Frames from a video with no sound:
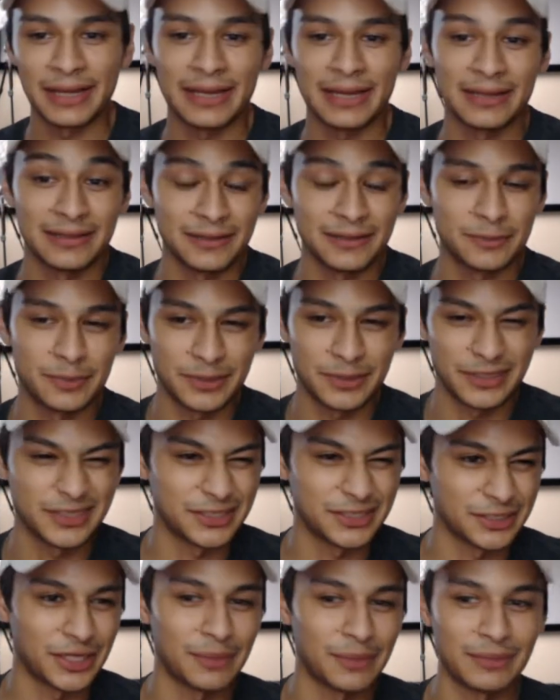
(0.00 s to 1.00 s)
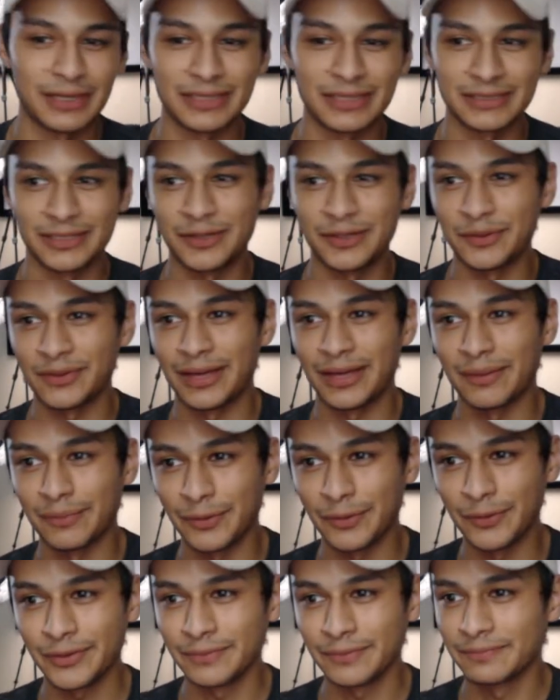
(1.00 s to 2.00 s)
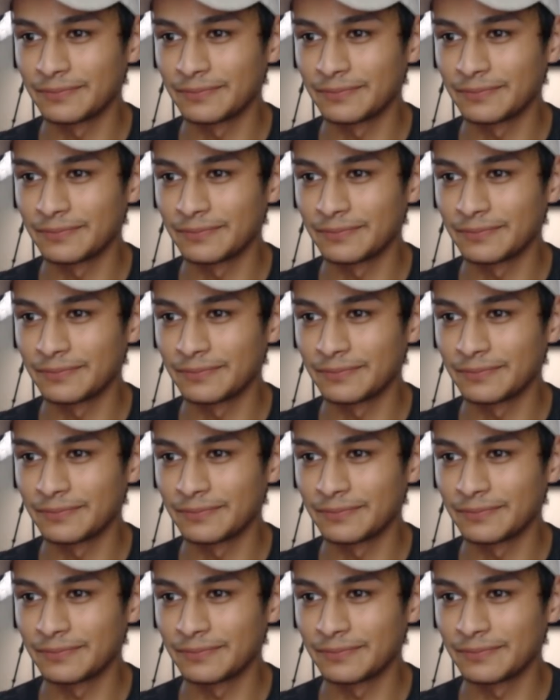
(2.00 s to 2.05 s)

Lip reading: I did a pretty good job in executing that mood,